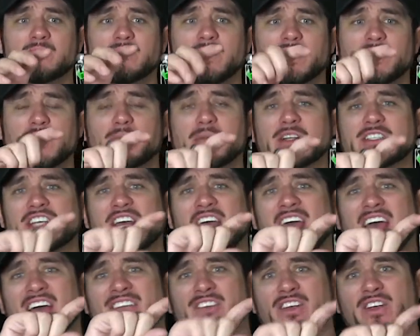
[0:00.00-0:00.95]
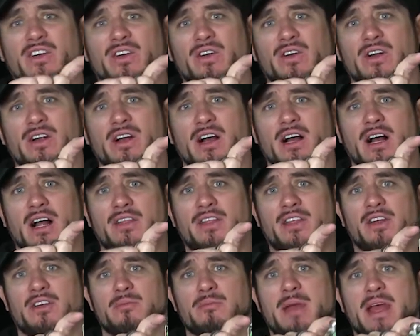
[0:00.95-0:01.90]
but they're much heavier, uh,
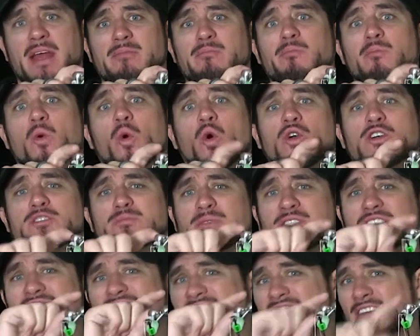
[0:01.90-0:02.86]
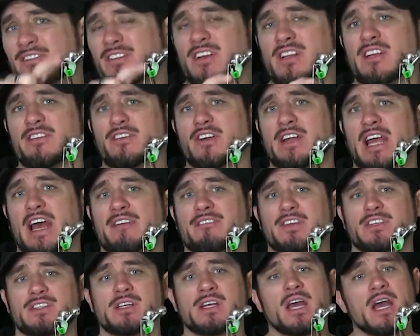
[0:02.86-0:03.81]
that are made more specifically for
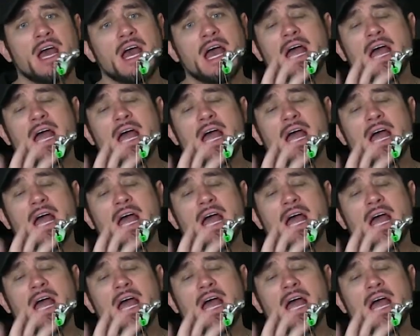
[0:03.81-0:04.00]
catfishing.